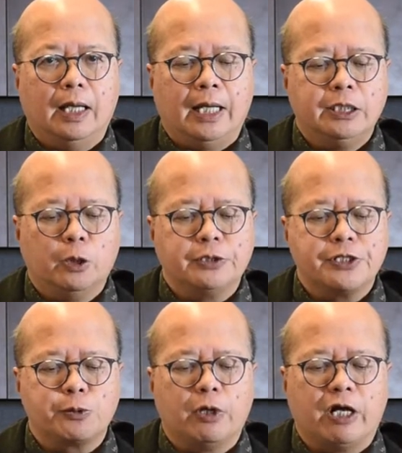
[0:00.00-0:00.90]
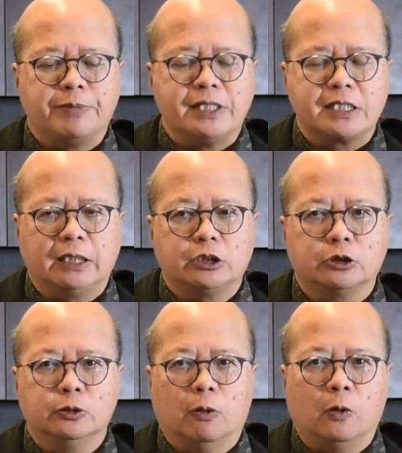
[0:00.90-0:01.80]
A notice will have been
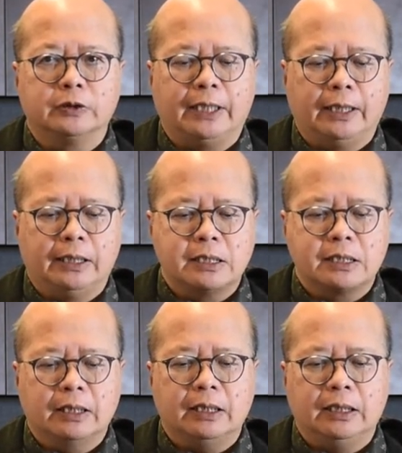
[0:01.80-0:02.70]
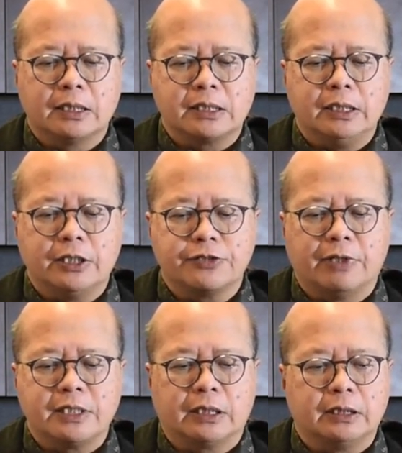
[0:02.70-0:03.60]
sent to all tenants in the senior's
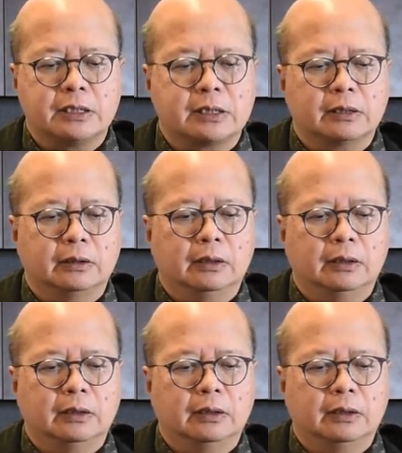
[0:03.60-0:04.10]
residence.